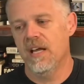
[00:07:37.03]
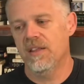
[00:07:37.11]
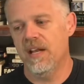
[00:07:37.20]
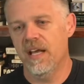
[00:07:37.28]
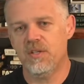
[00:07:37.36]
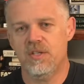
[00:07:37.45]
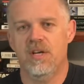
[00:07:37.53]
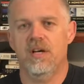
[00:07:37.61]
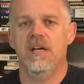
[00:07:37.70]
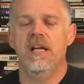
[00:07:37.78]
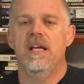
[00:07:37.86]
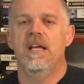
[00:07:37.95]
The next
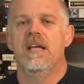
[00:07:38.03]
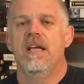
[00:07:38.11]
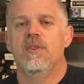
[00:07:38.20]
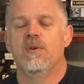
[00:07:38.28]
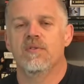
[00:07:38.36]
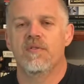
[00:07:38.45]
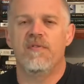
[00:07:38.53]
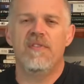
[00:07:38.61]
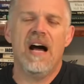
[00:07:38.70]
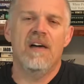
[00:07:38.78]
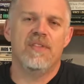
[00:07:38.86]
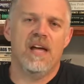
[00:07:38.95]
year, he throws for
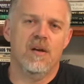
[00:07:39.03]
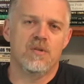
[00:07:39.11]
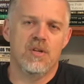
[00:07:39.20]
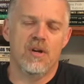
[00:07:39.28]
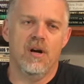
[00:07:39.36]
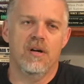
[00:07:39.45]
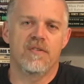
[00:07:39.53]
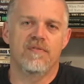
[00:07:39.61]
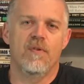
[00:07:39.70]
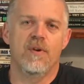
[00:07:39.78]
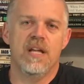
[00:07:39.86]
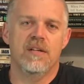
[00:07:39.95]
5,000 yards and
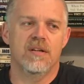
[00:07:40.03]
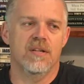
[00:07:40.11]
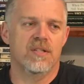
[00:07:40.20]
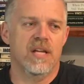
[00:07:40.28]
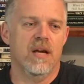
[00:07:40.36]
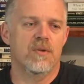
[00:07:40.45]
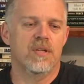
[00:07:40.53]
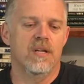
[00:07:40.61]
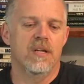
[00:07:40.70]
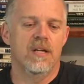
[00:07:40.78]
48 touchdowns.